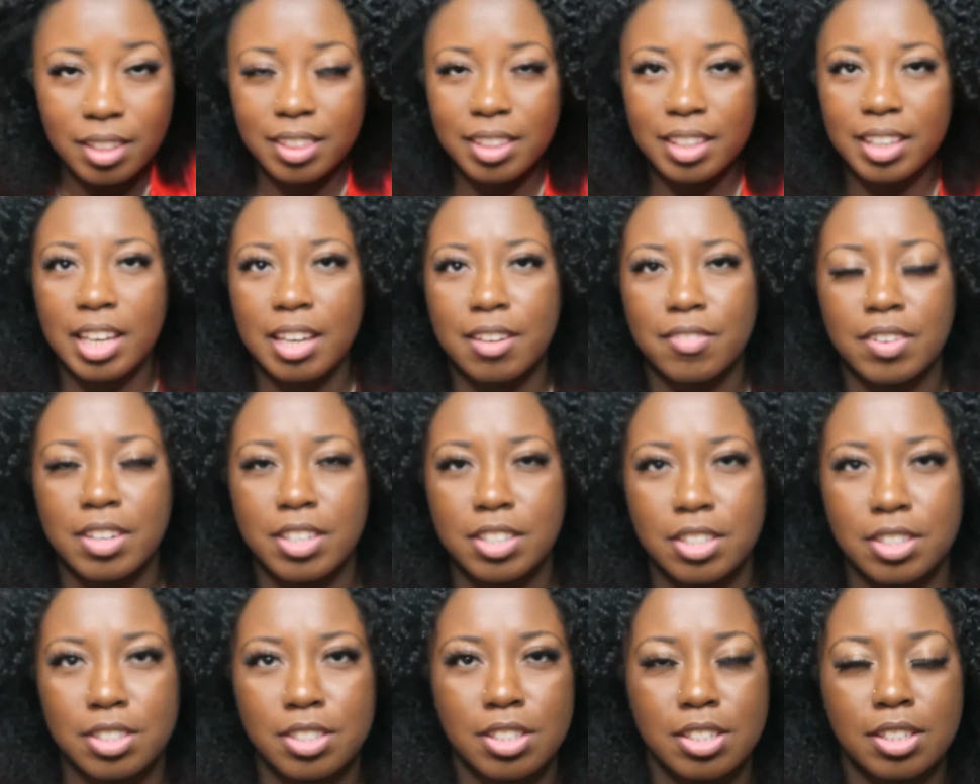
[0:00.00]
to think if I
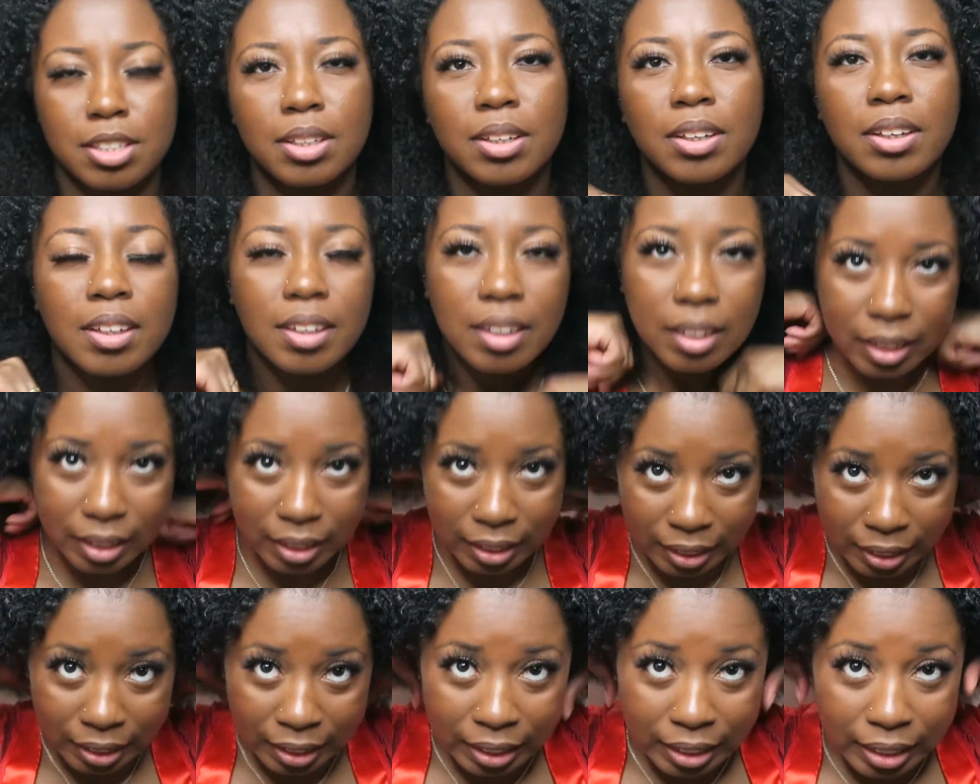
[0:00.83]
should do
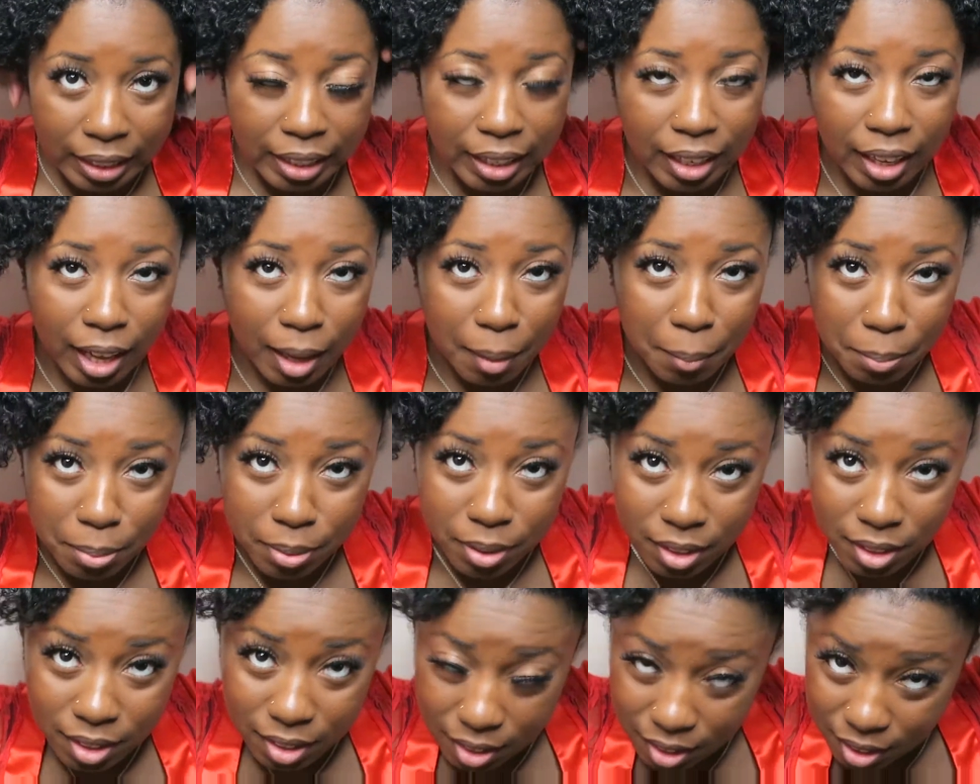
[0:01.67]
it up
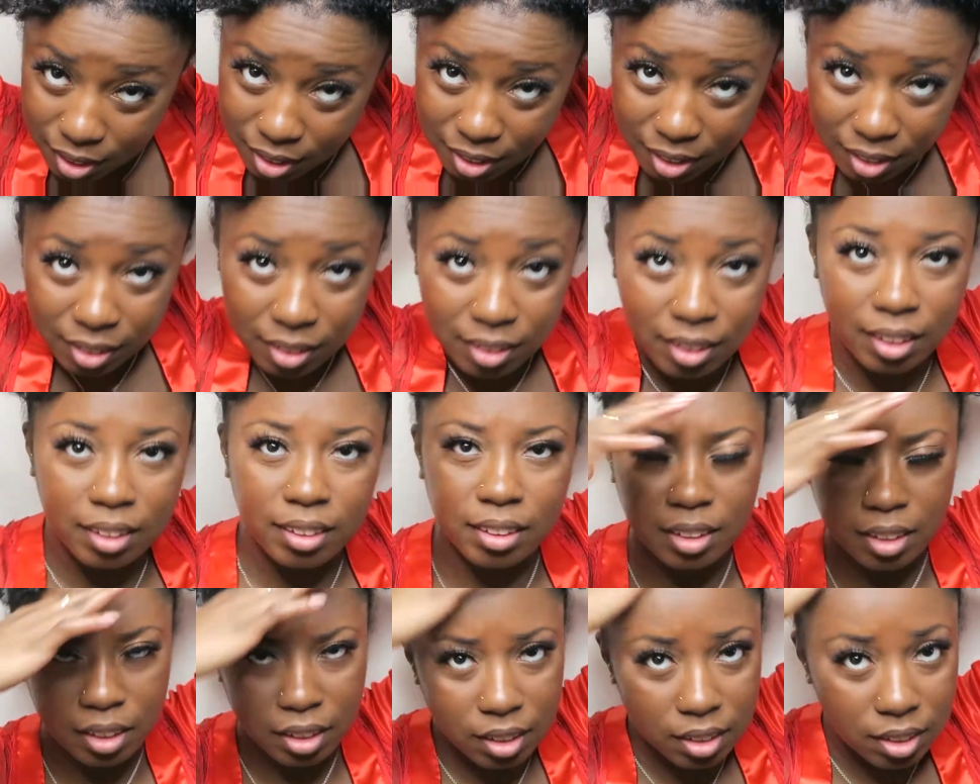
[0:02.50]
like
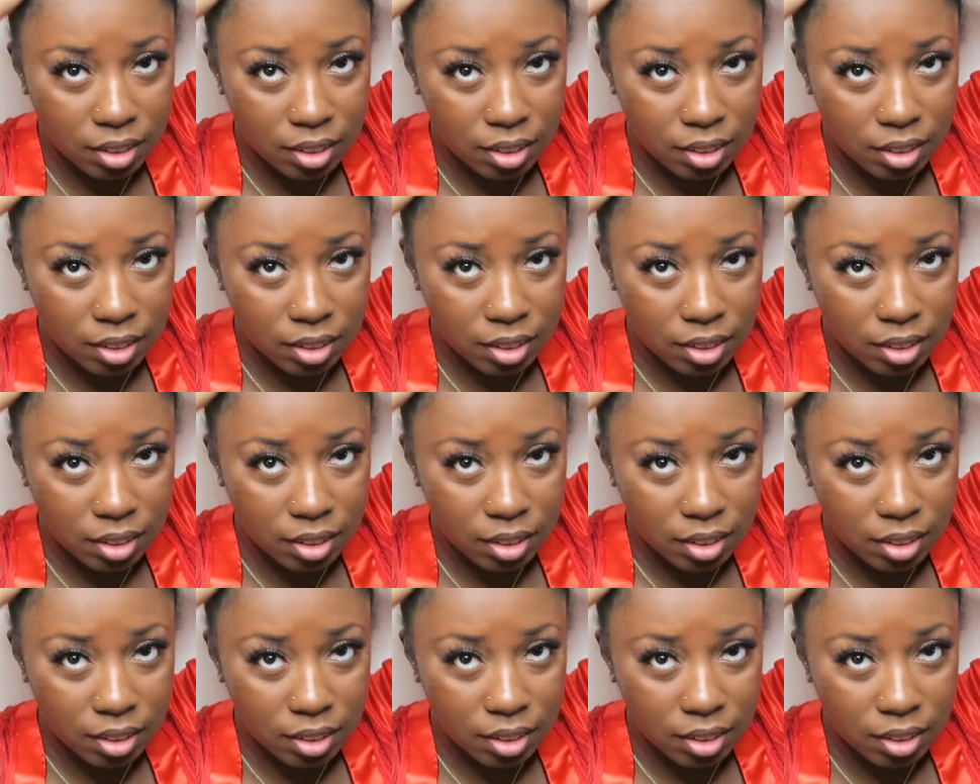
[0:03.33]
this